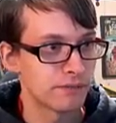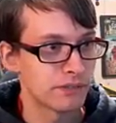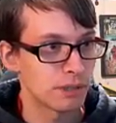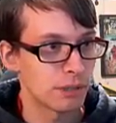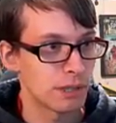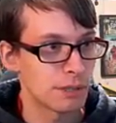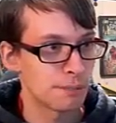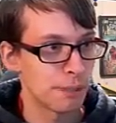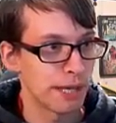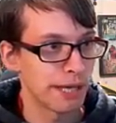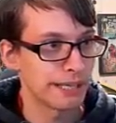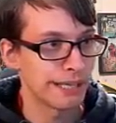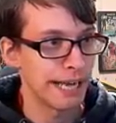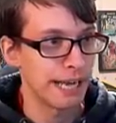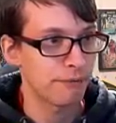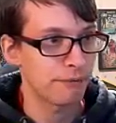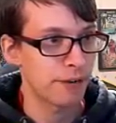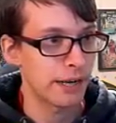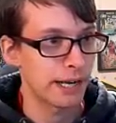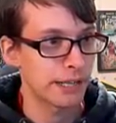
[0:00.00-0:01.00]
So he's playing
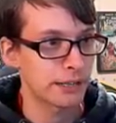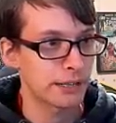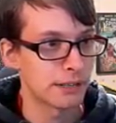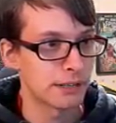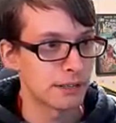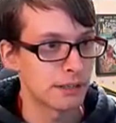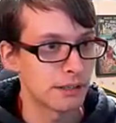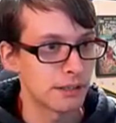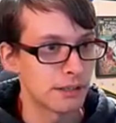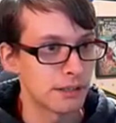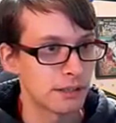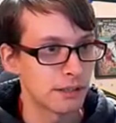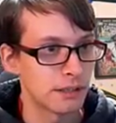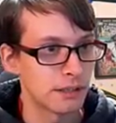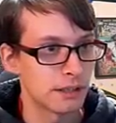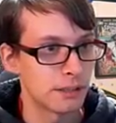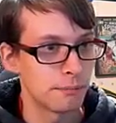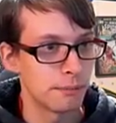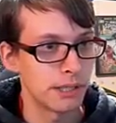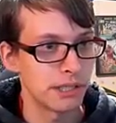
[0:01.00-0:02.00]
that factor.
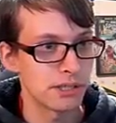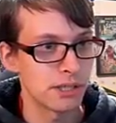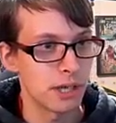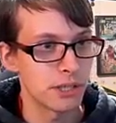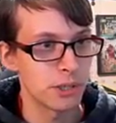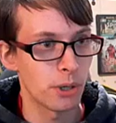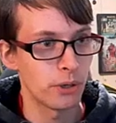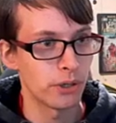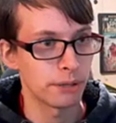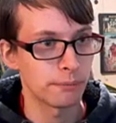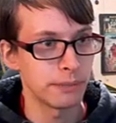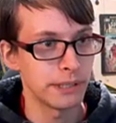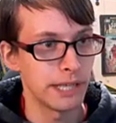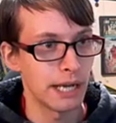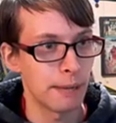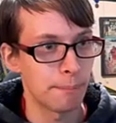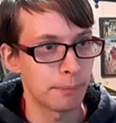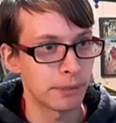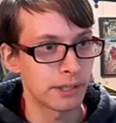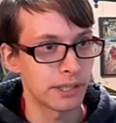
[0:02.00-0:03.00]
But he's also holding me
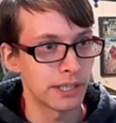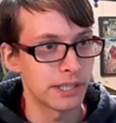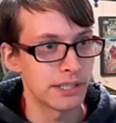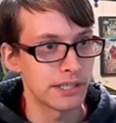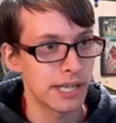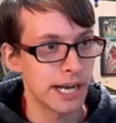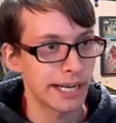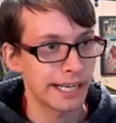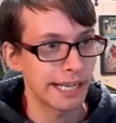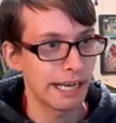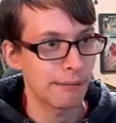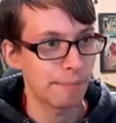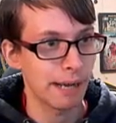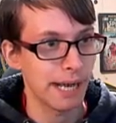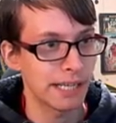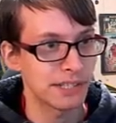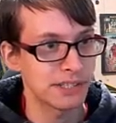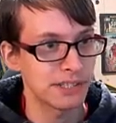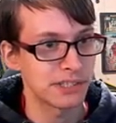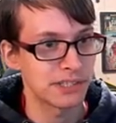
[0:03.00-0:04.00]
up because I can't
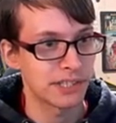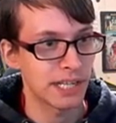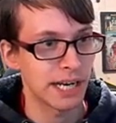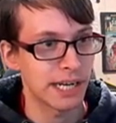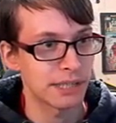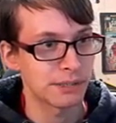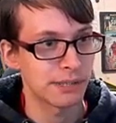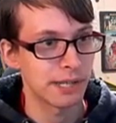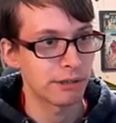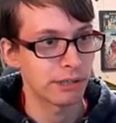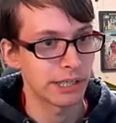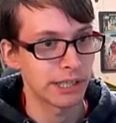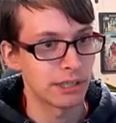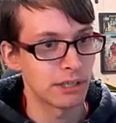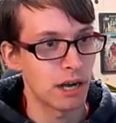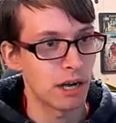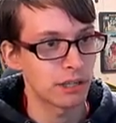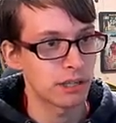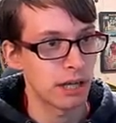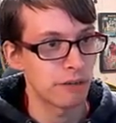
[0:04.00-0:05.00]
pass these guys without getting
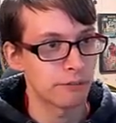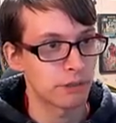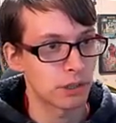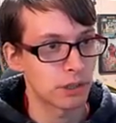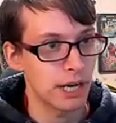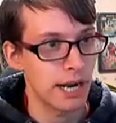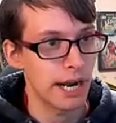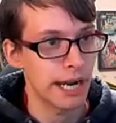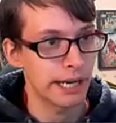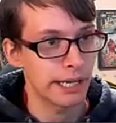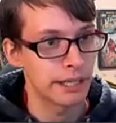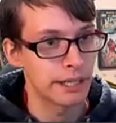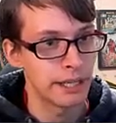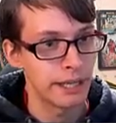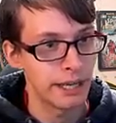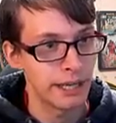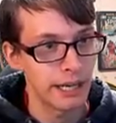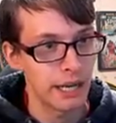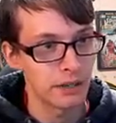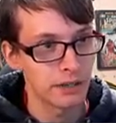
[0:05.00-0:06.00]
knocked off the track.
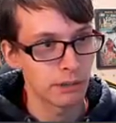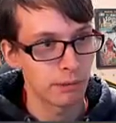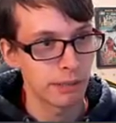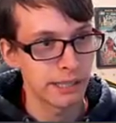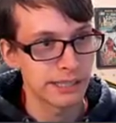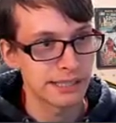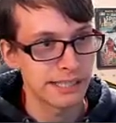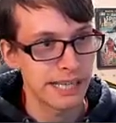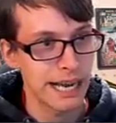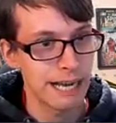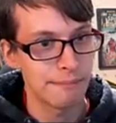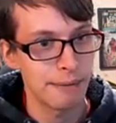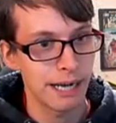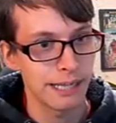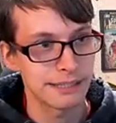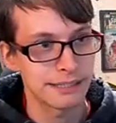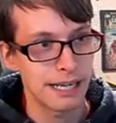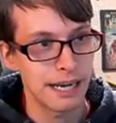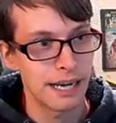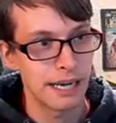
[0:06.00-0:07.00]
Now they're running side
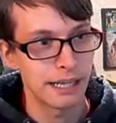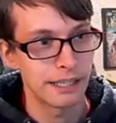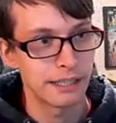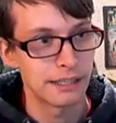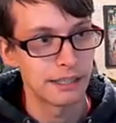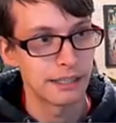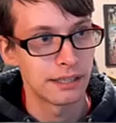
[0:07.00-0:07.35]
by side.